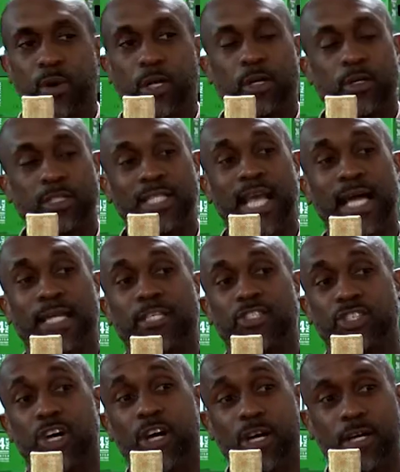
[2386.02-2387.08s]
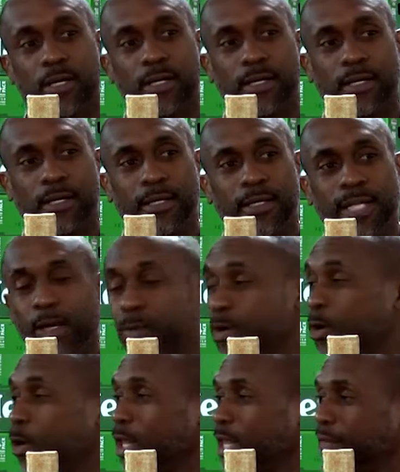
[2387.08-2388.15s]
what our talents are. Like
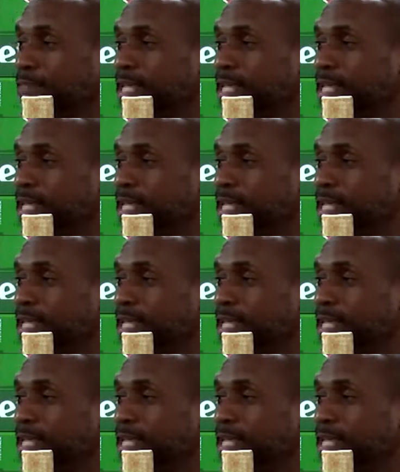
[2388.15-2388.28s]
we all have